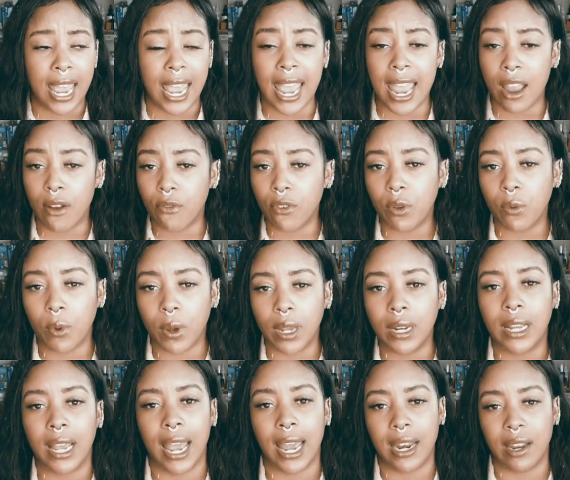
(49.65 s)

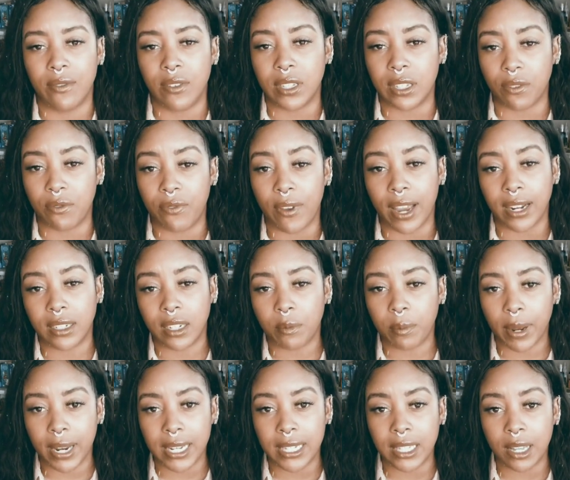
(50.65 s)
everyone kind of is affected
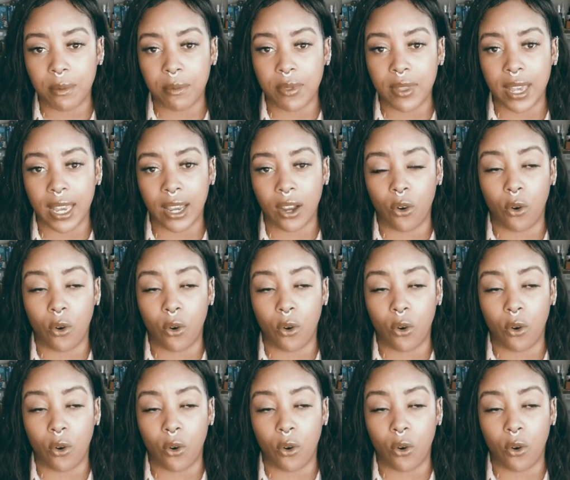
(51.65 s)
by something.